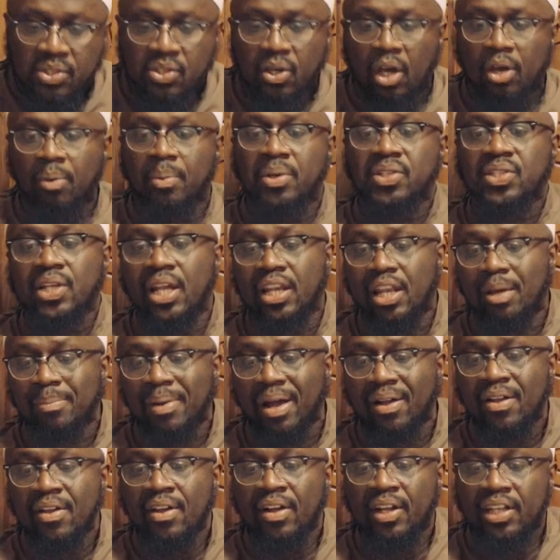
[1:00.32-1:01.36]
wa
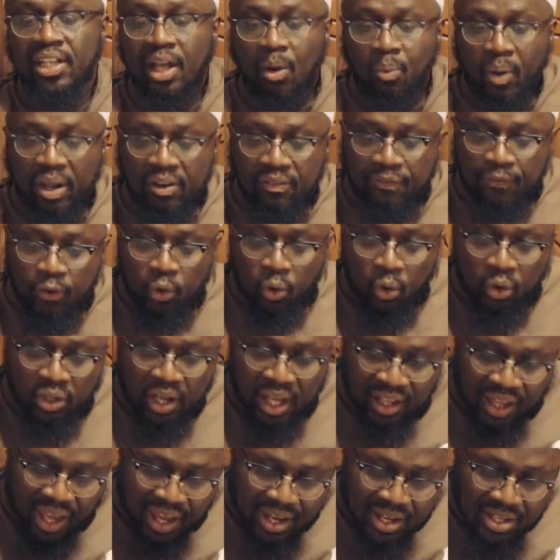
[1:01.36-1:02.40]
sallam, that when food
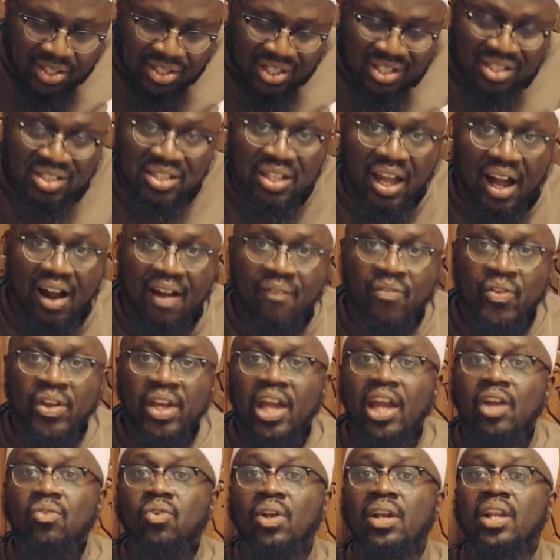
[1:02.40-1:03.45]
engages that,
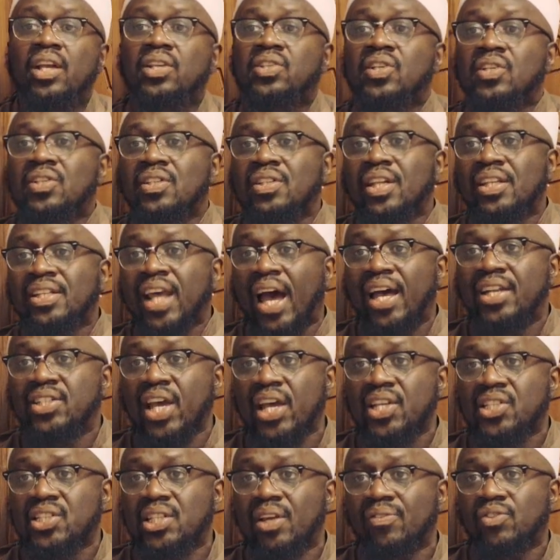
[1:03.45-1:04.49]
it releases in the
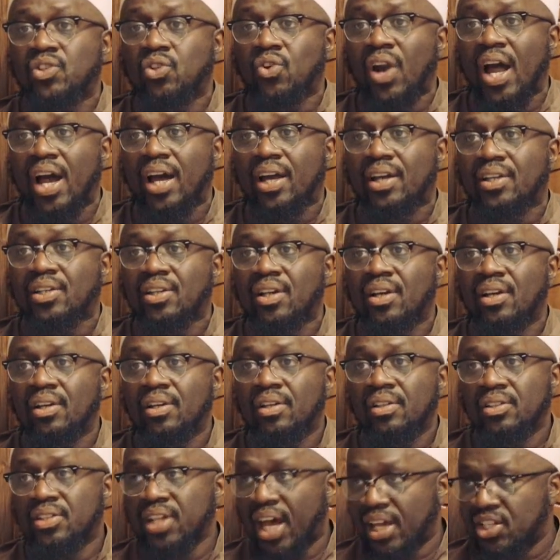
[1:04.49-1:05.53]
digestive tract,
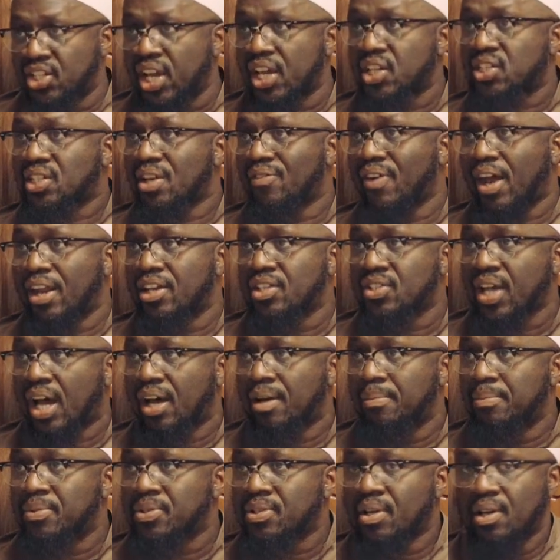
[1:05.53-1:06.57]
digestive
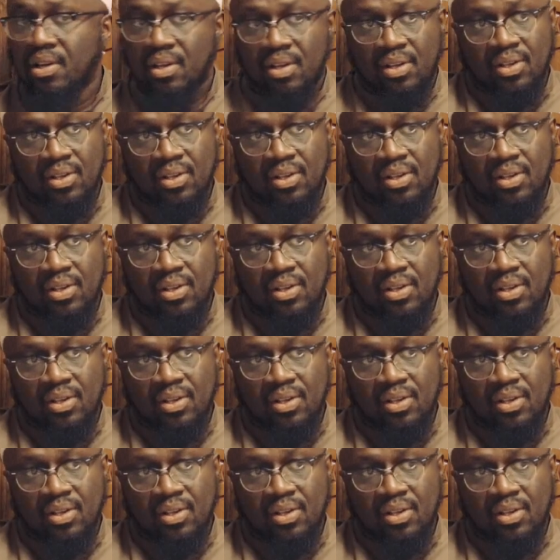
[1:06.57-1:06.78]
enzymes.